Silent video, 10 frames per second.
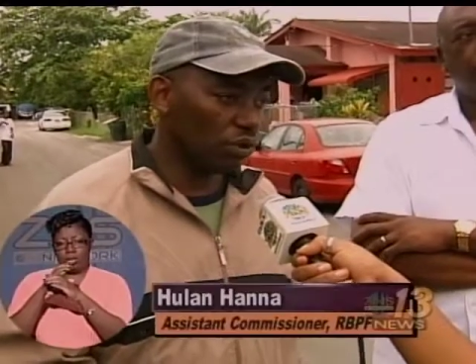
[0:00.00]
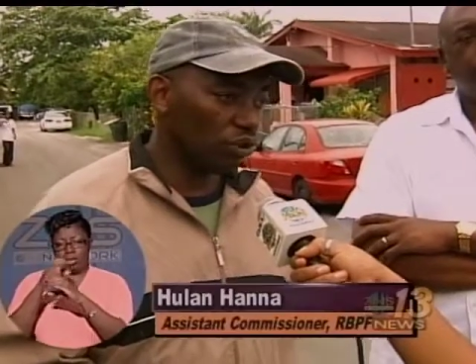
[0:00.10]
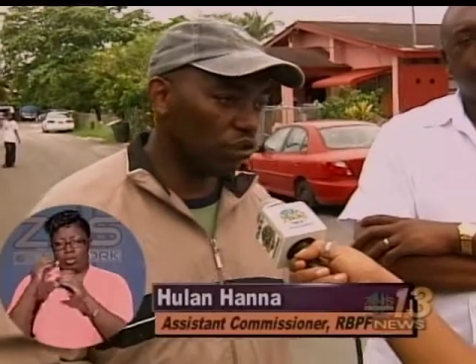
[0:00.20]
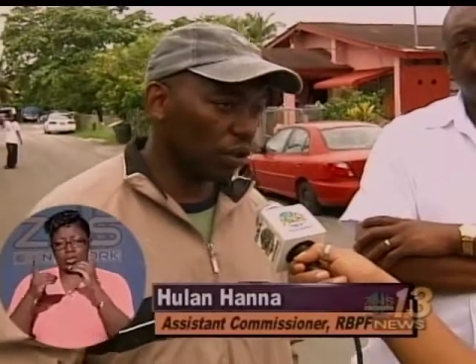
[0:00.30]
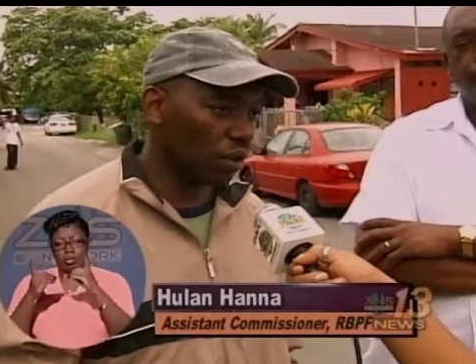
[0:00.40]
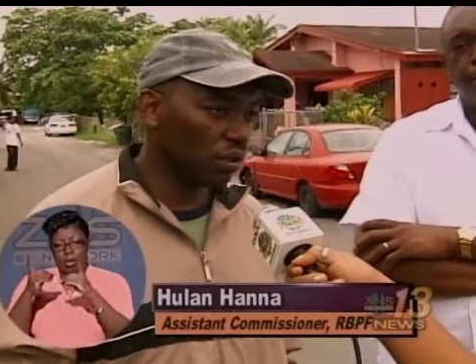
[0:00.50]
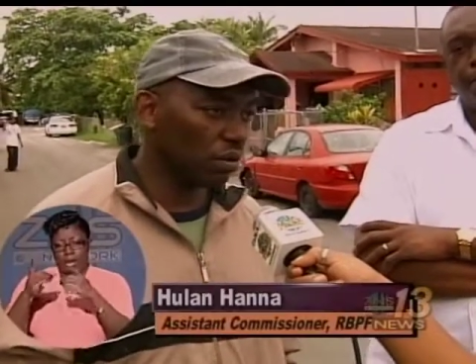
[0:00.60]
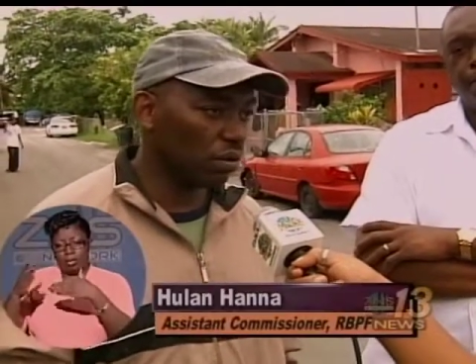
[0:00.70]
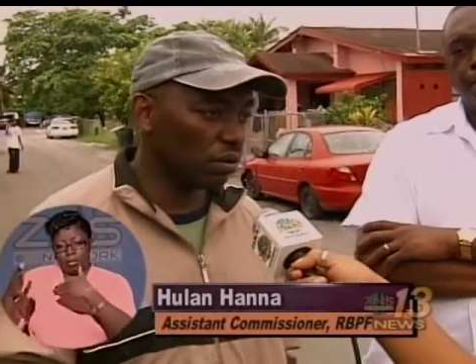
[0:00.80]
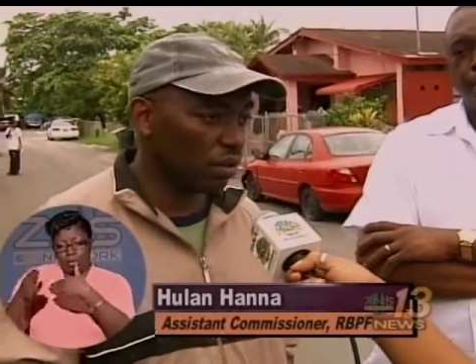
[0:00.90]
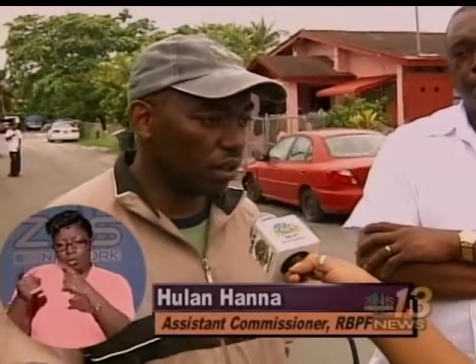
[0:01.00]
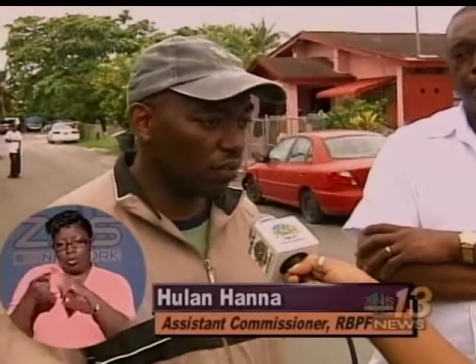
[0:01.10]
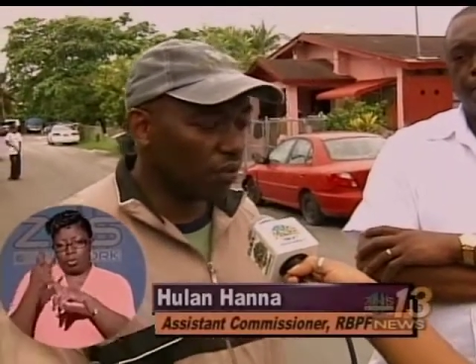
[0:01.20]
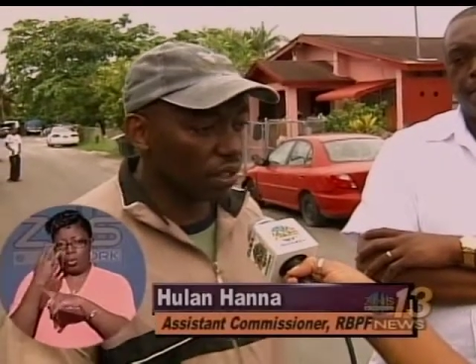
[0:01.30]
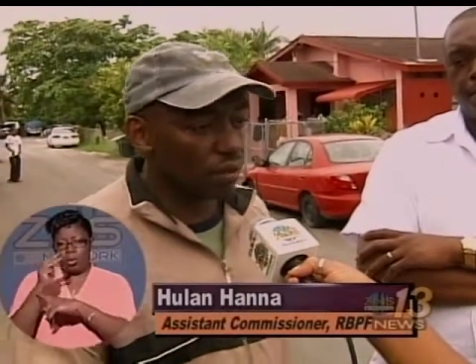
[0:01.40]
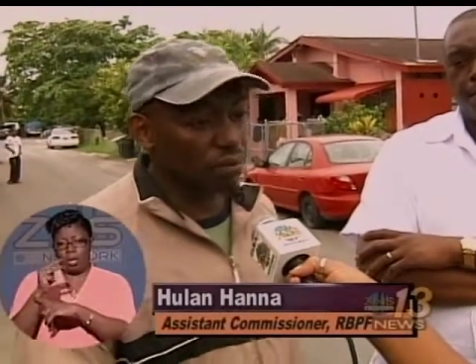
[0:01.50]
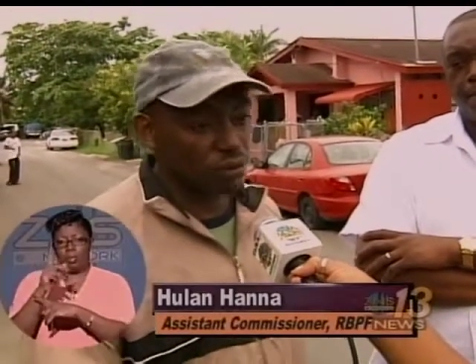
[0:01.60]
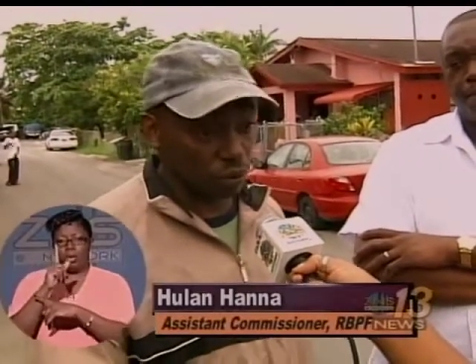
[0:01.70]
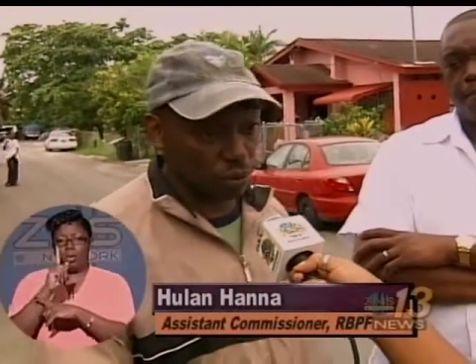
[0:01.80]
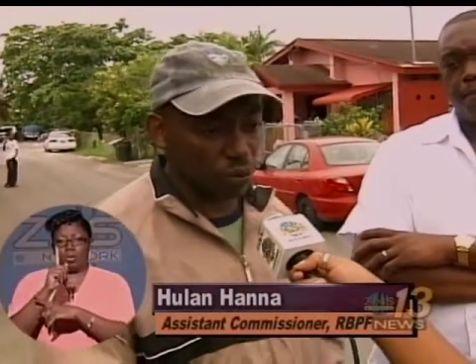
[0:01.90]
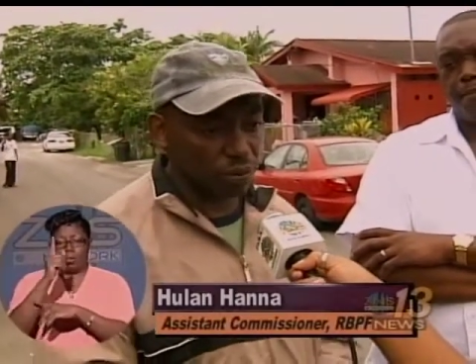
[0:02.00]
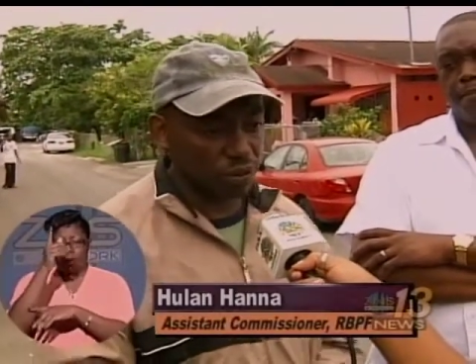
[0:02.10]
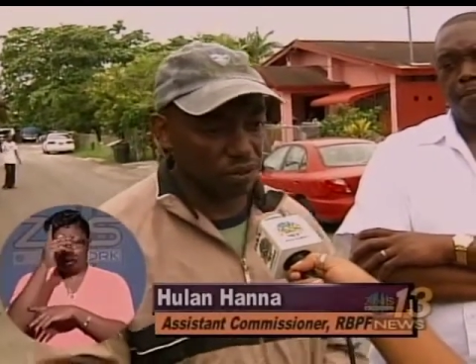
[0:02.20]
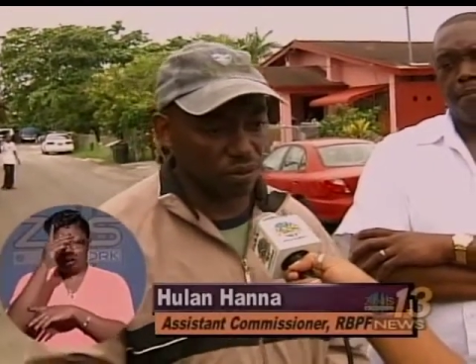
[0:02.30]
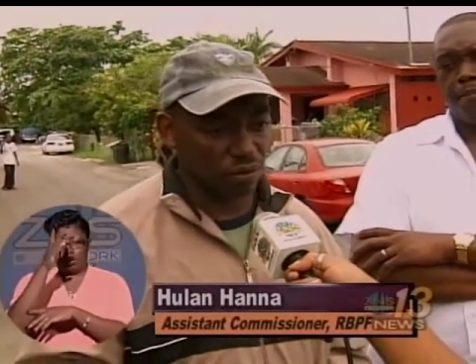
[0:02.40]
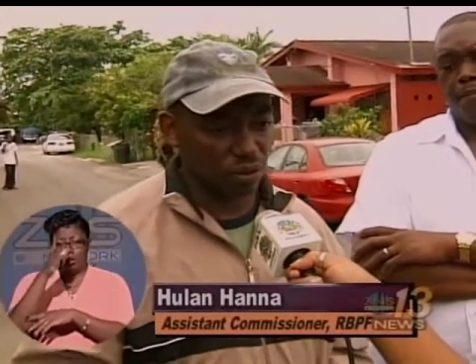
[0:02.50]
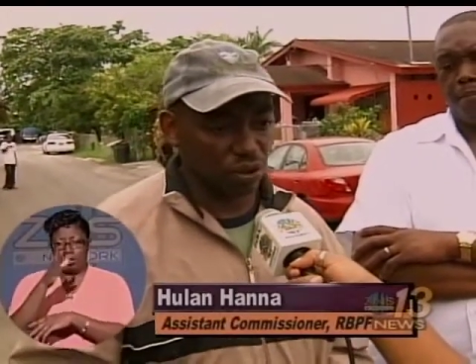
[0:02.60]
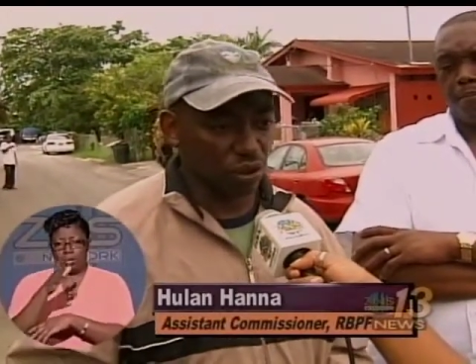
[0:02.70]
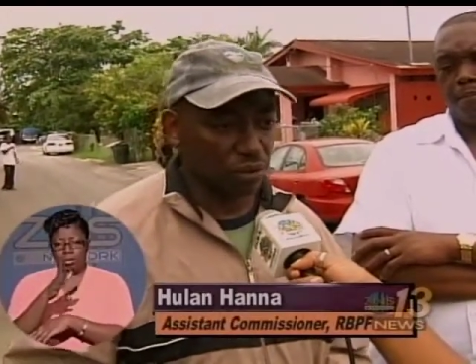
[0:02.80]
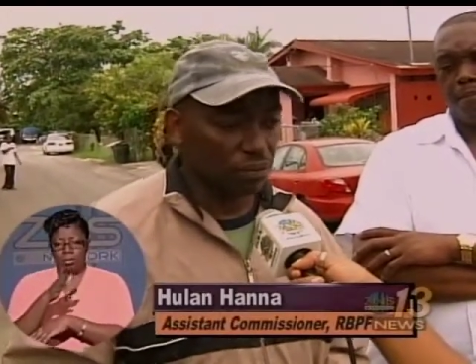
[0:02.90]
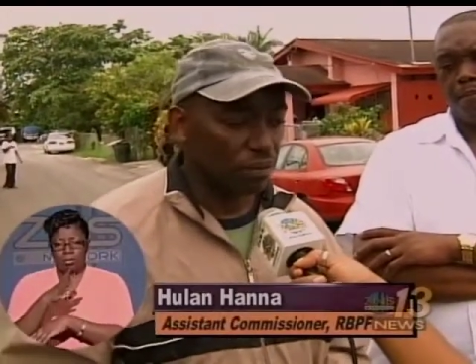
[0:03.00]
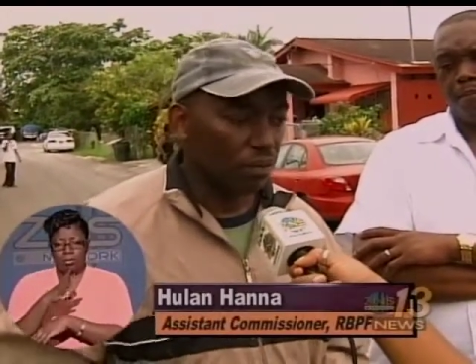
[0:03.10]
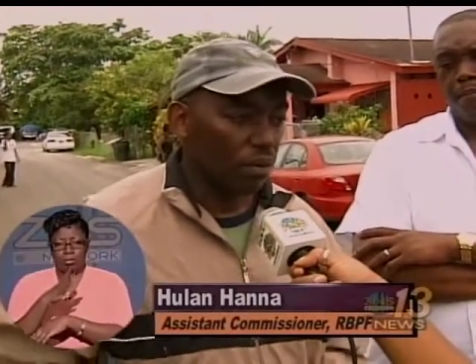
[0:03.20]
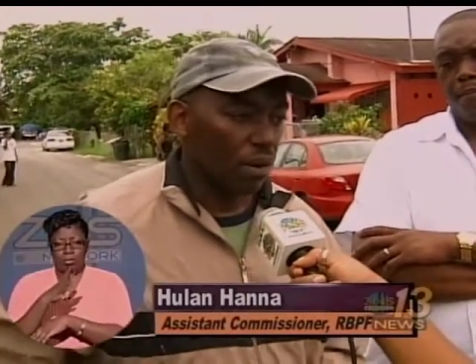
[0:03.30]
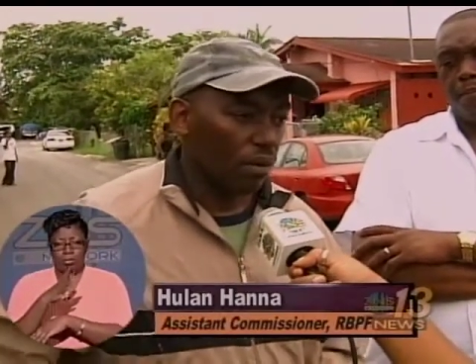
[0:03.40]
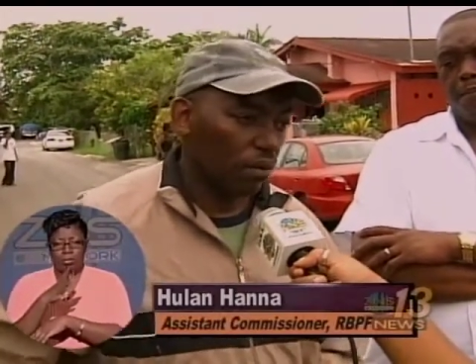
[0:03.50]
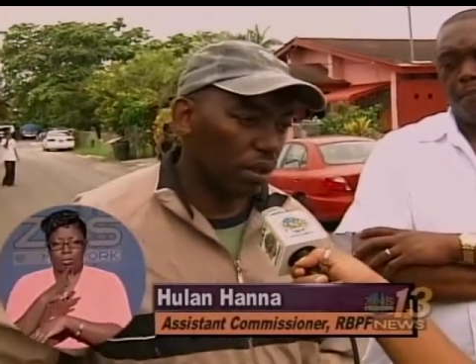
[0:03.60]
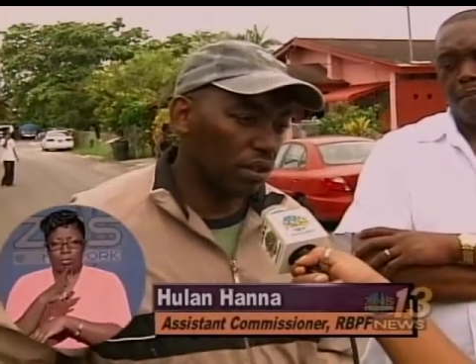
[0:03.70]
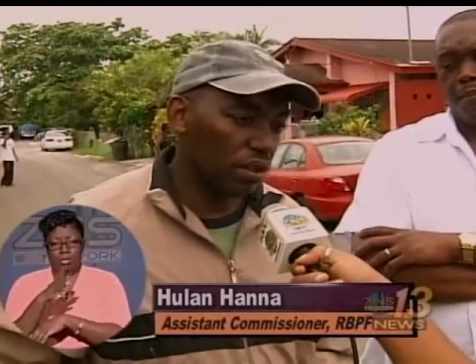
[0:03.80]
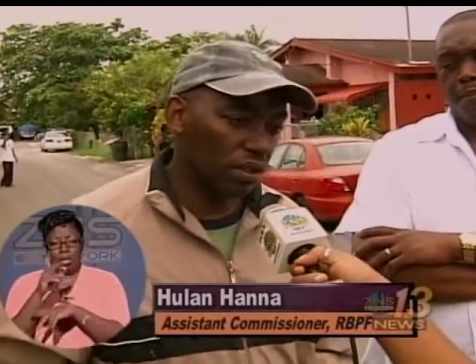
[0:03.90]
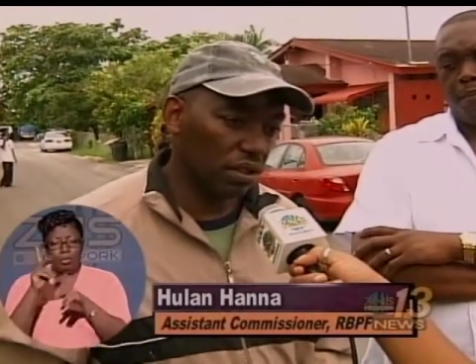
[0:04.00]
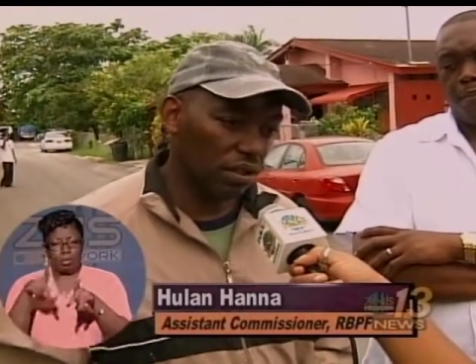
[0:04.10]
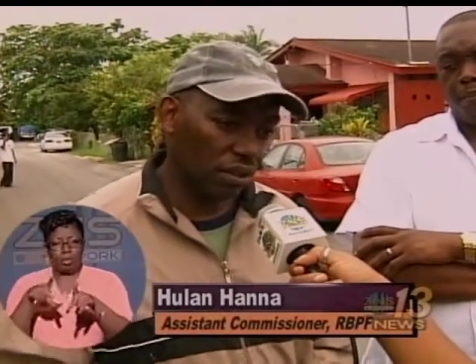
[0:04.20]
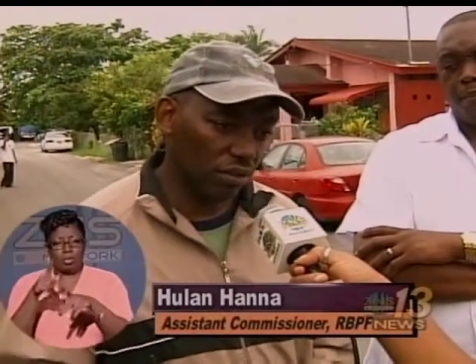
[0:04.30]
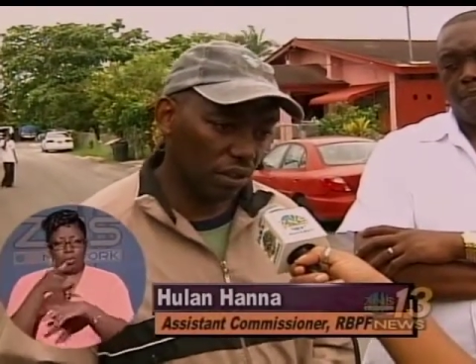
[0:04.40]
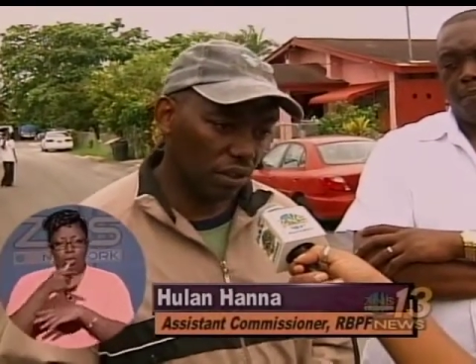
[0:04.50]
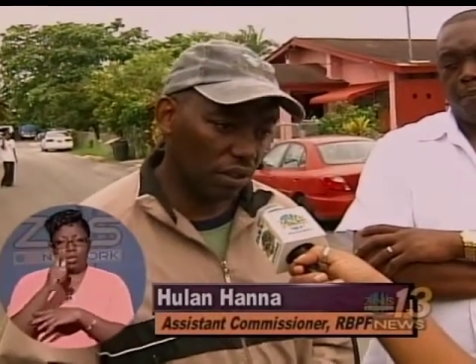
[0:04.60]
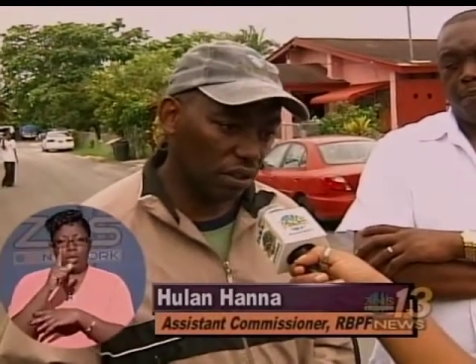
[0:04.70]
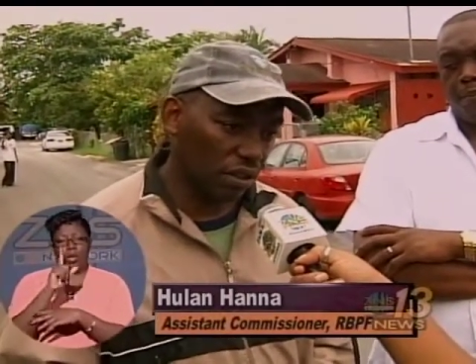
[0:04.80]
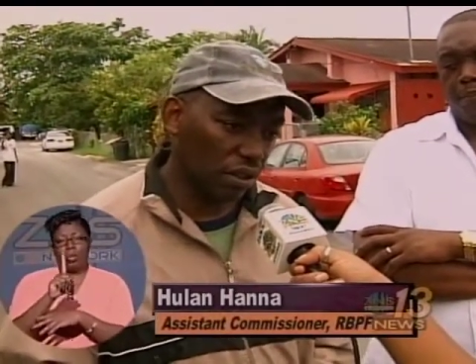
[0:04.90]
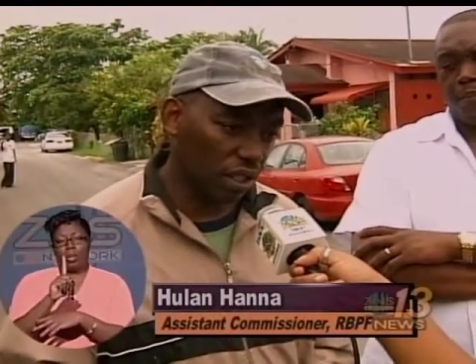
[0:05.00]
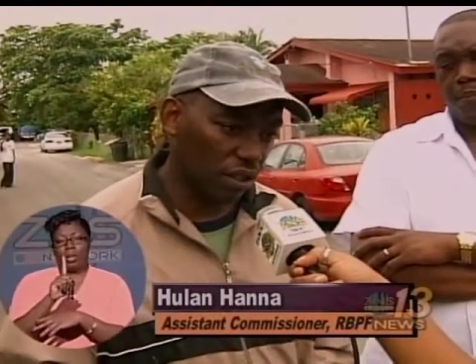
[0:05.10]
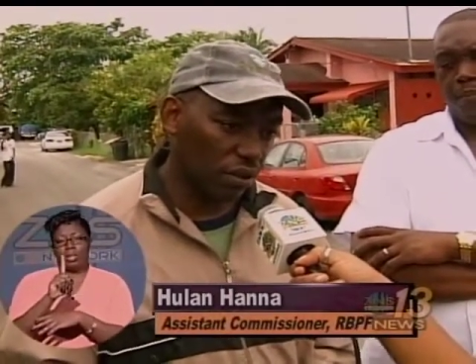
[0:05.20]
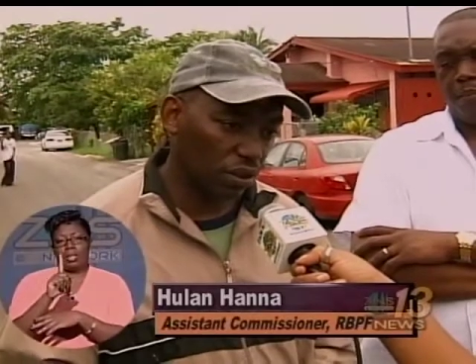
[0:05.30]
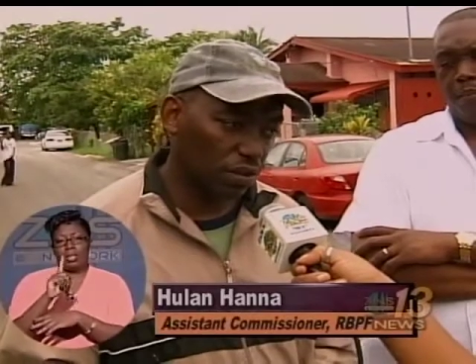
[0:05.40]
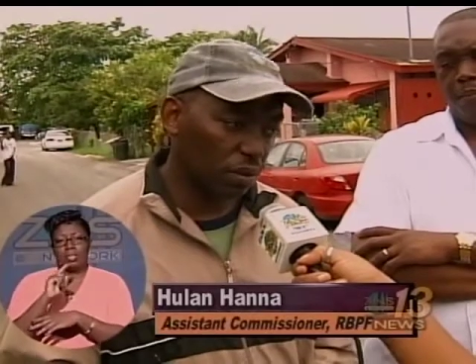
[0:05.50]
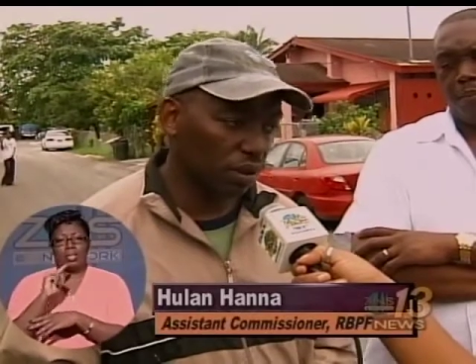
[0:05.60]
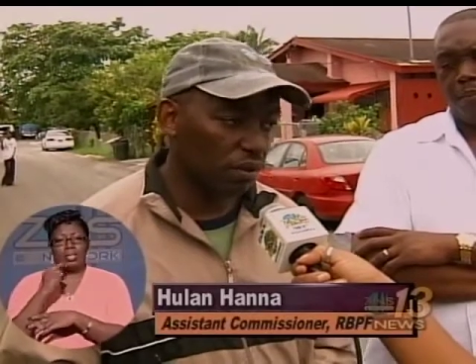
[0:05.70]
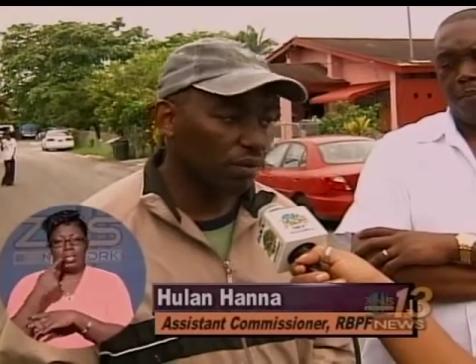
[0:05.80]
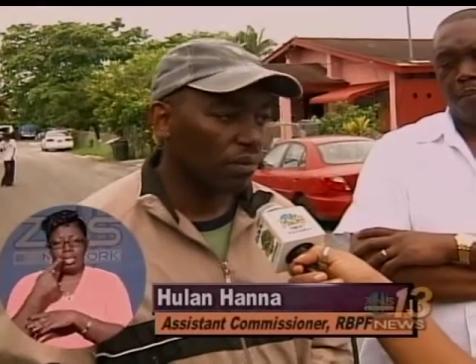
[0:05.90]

was shot to the, in fact, both persons were shot. One is in serious condition at hospital.